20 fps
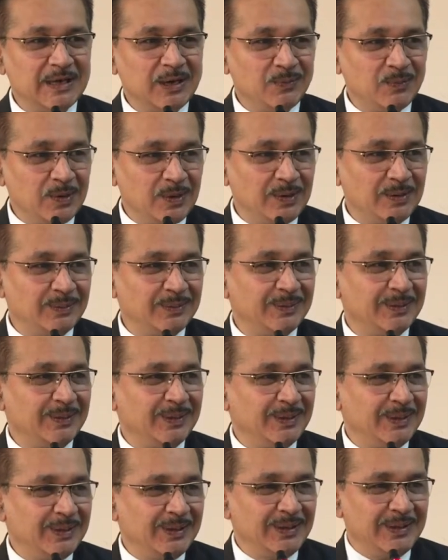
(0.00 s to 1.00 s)
our
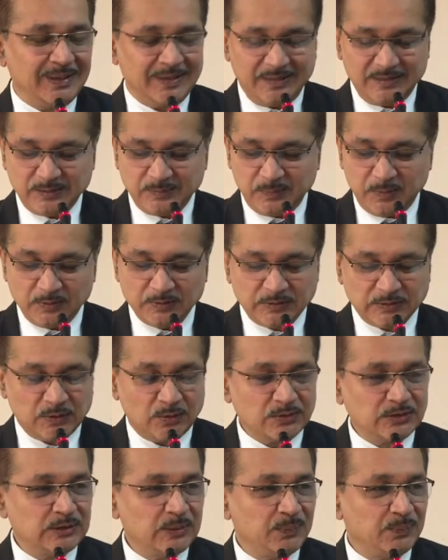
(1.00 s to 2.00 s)
uh,
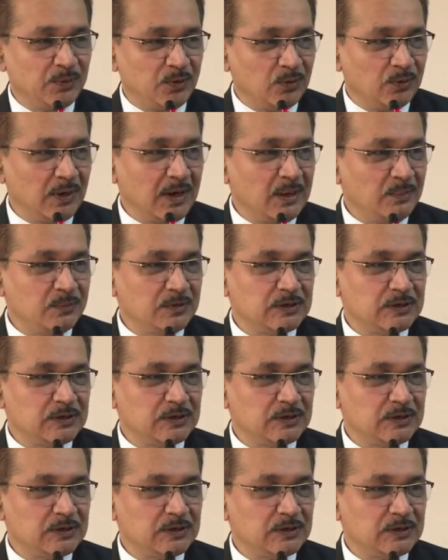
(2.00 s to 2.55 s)
sponsorship program.